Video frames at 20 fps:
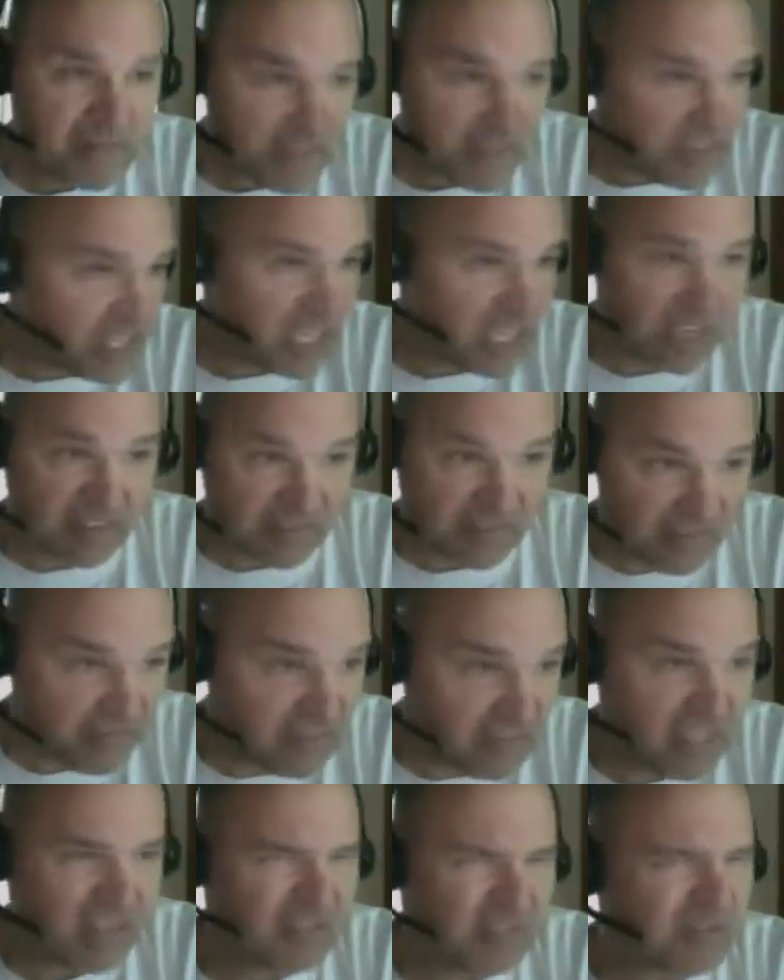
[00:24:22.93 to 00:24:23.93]
Think
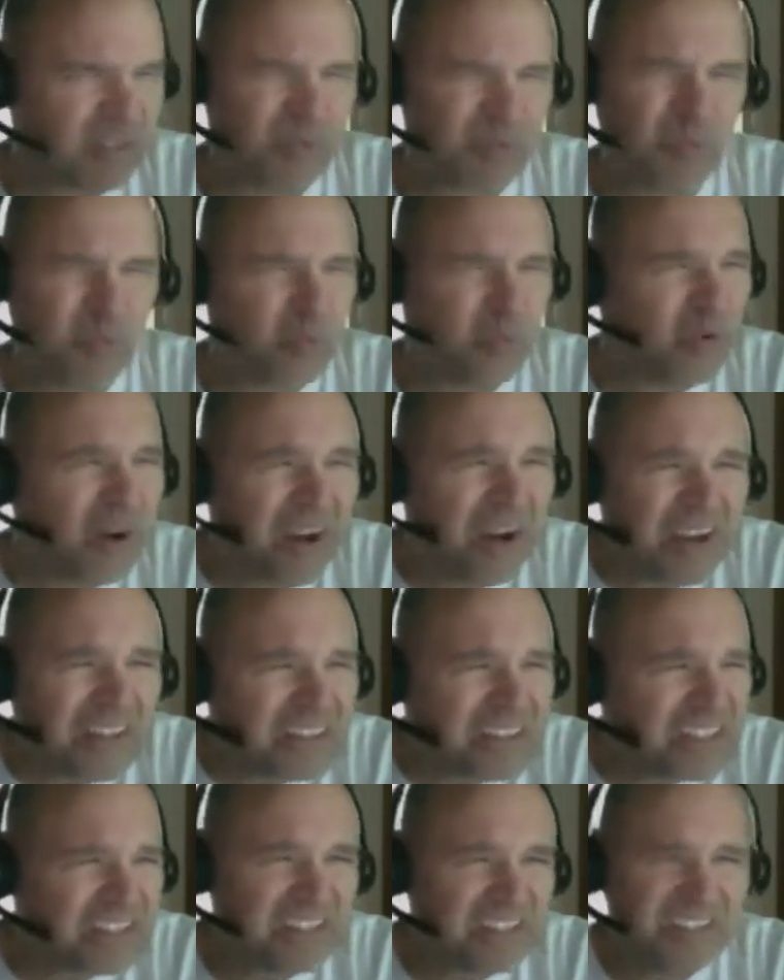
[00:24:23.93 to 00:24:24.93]
of it. Like,
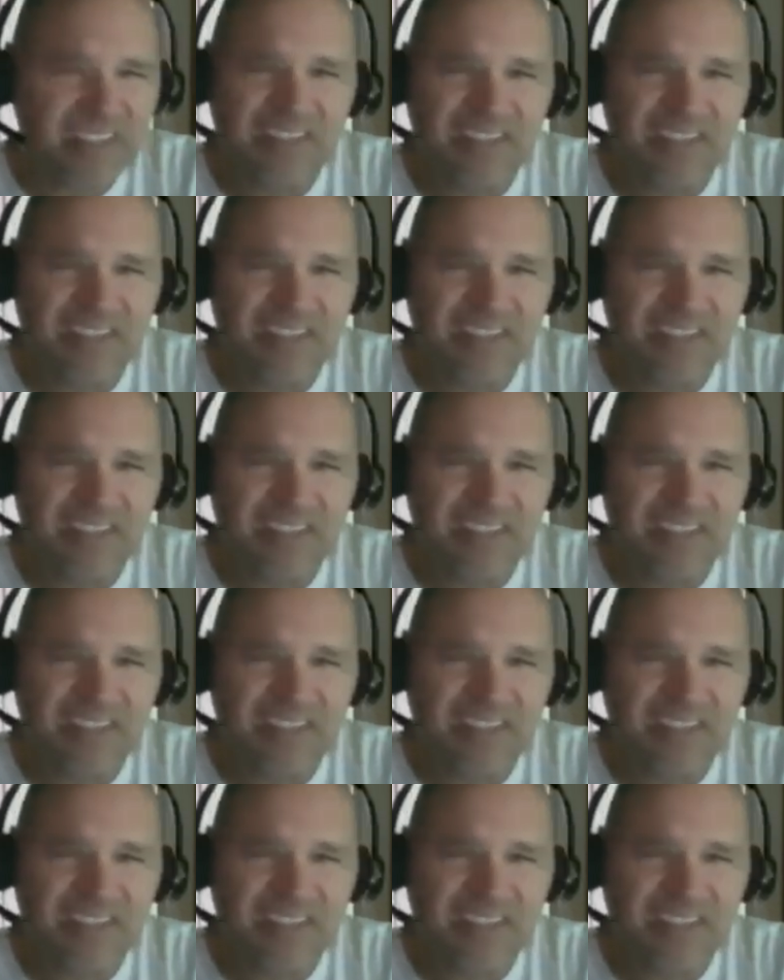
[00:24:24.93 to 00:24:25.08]
what?